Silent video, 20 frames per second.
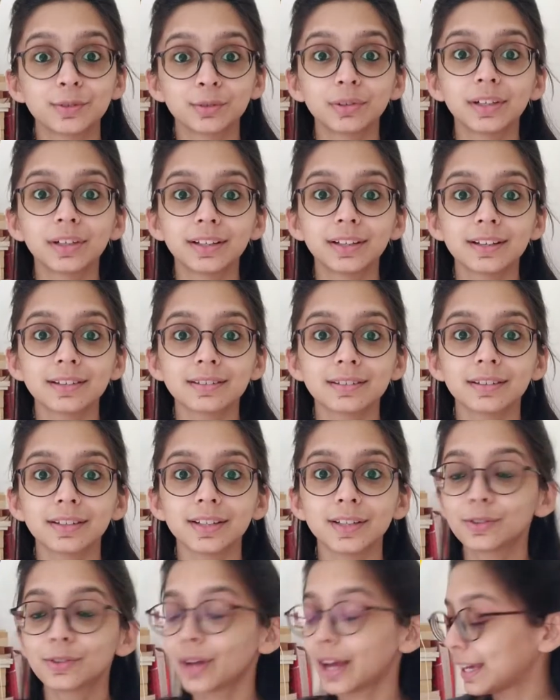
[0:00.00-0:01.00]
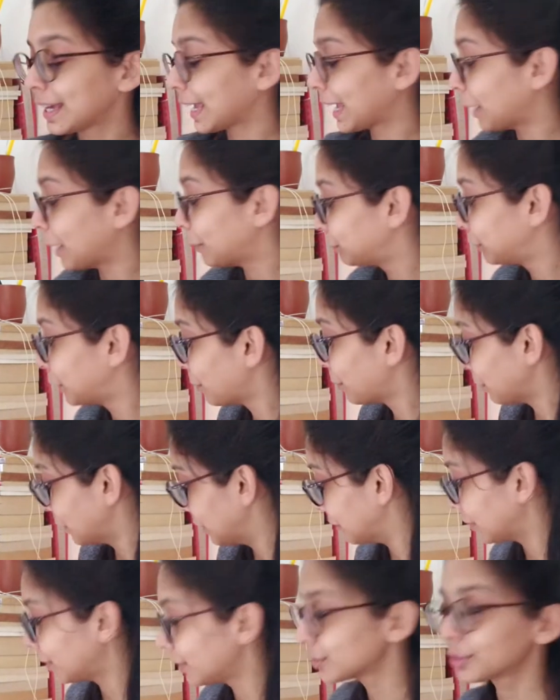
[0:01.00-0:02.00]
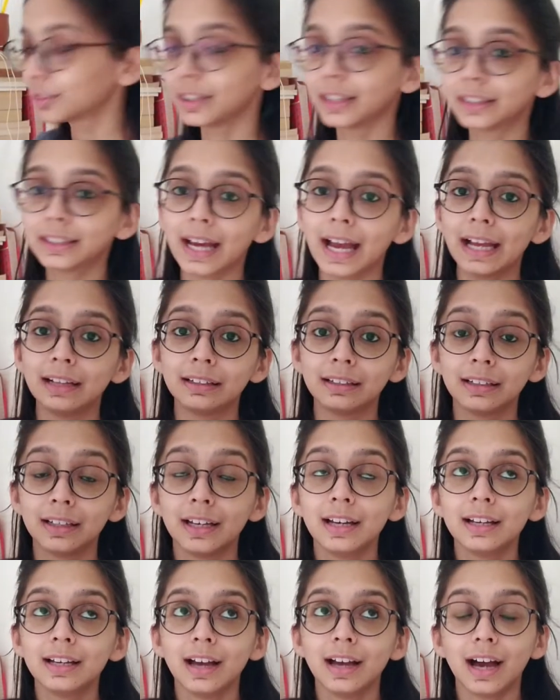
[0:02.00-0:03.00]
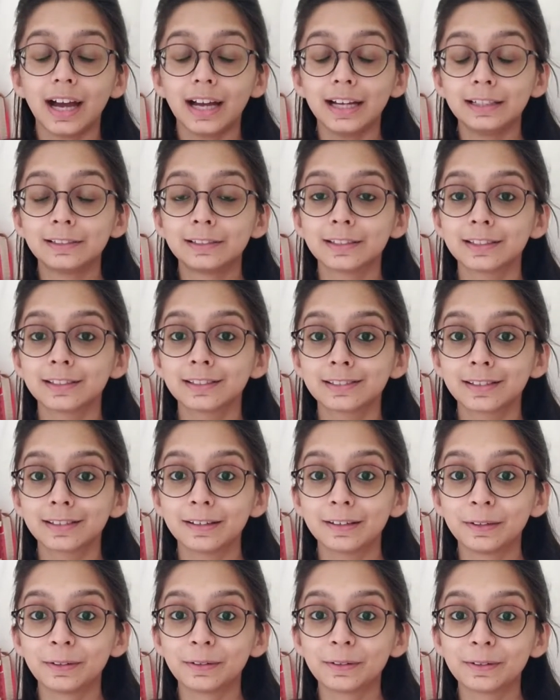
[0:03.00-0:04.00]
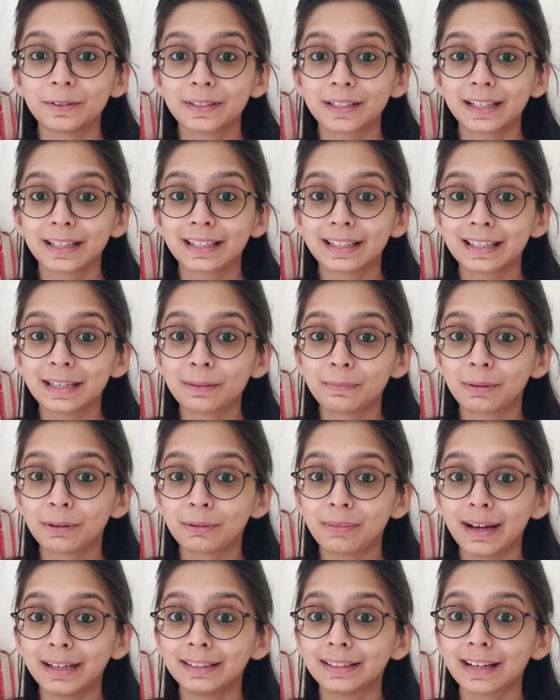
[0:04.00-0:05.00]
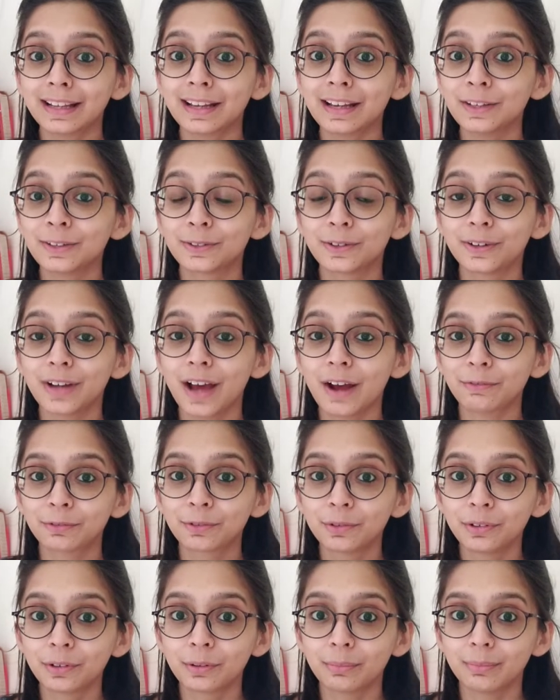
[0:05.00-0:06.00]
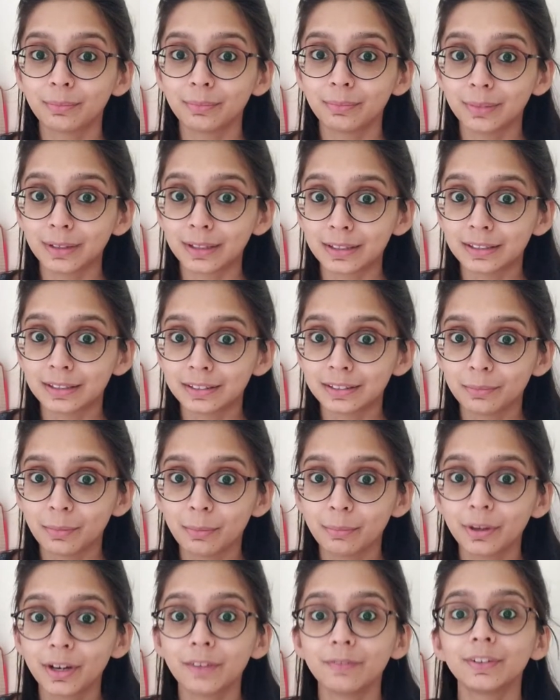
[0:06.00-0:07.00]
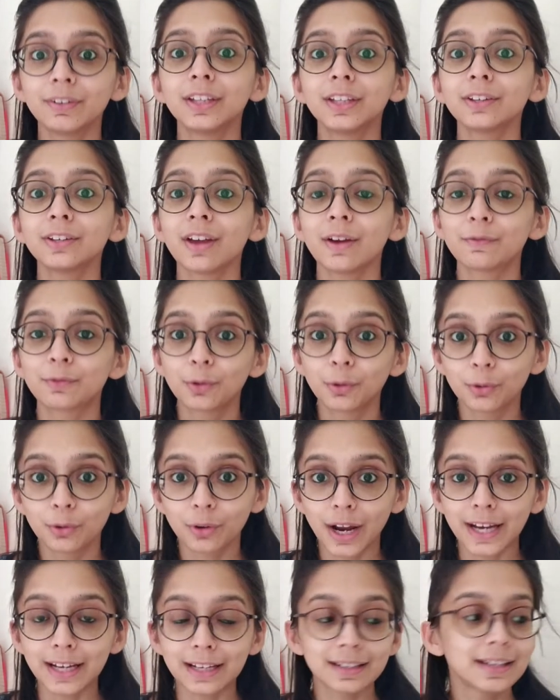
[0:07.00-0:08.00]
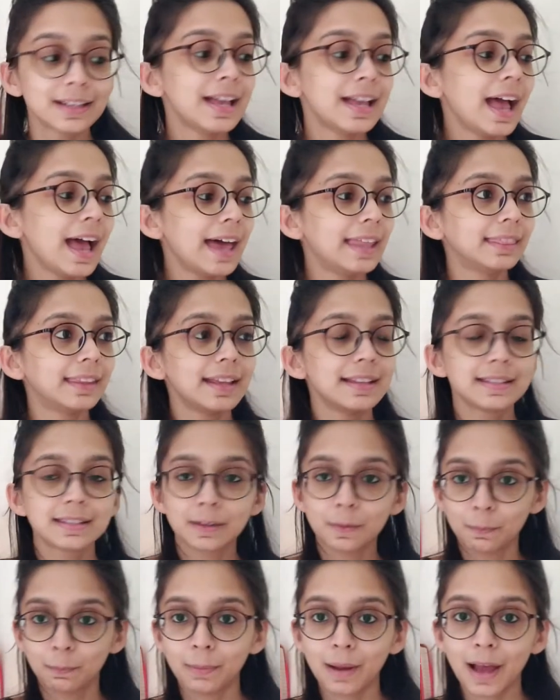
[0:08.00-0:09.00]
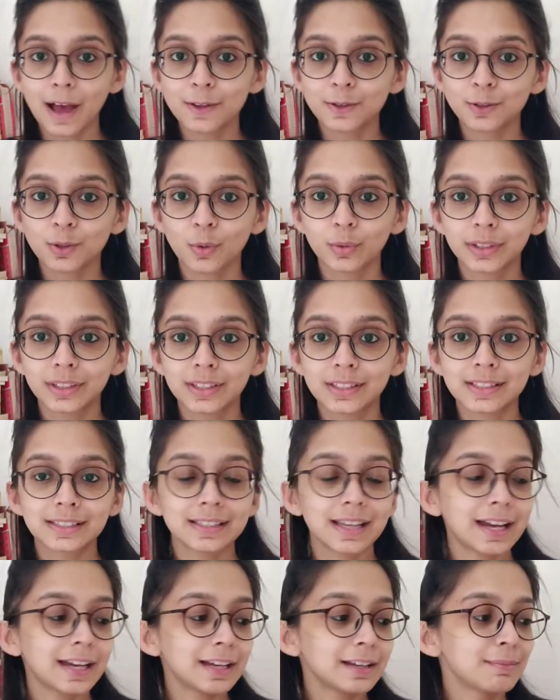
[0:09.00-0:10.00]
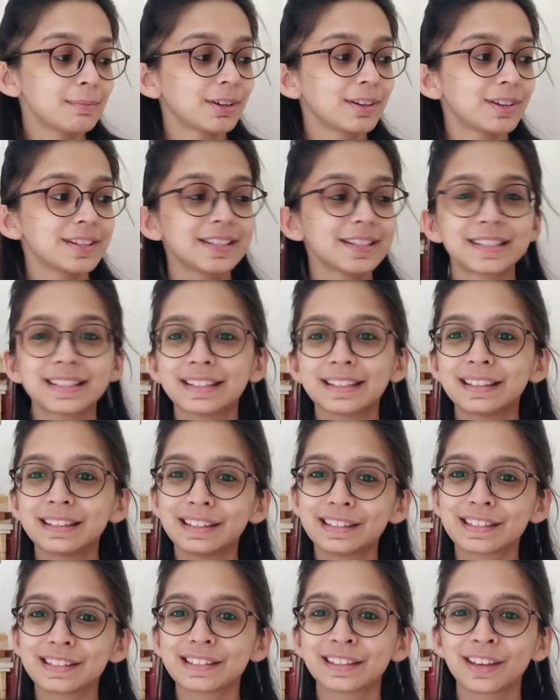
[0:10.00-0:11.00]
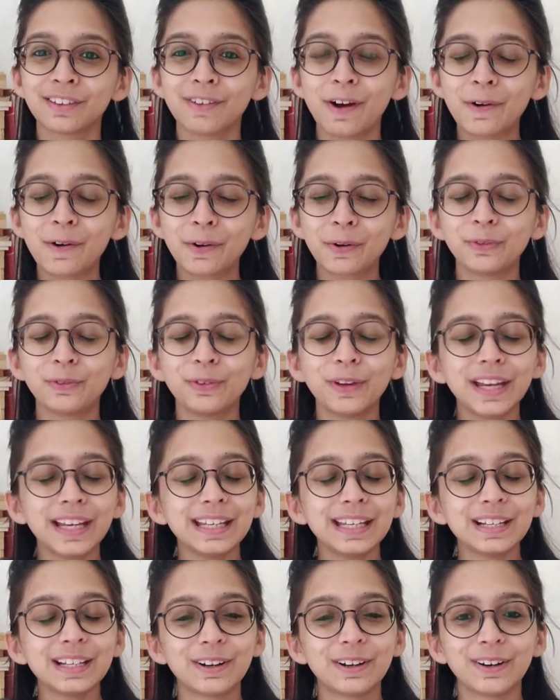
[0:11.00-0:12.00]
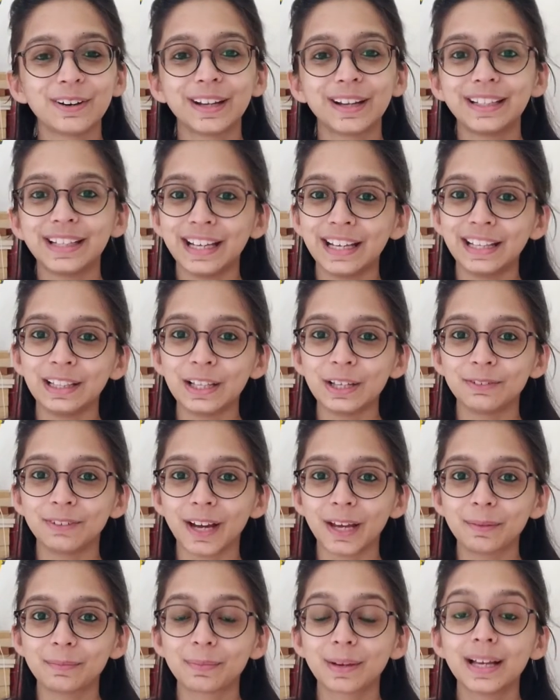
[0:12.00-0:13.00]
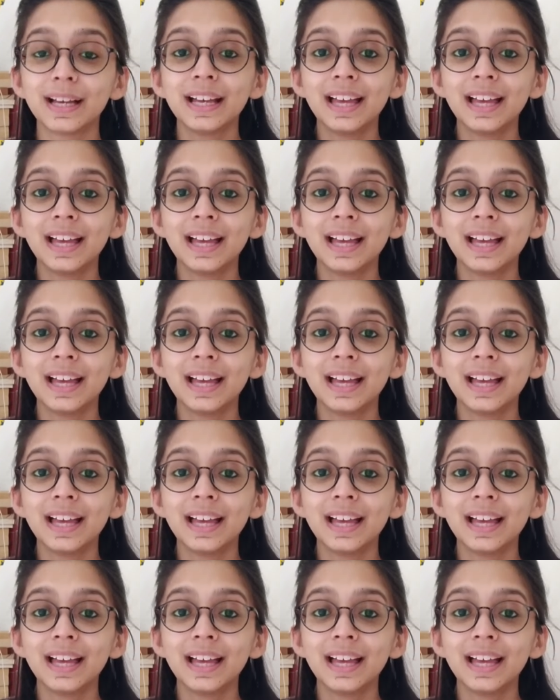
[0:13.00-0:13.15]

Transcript: is really necessary. So I kept them here so that I'll just, you know, keep in mind that you don't have to remember everything, you have to write. And then some plants over this side, because they just give out a very good and healthy vibe.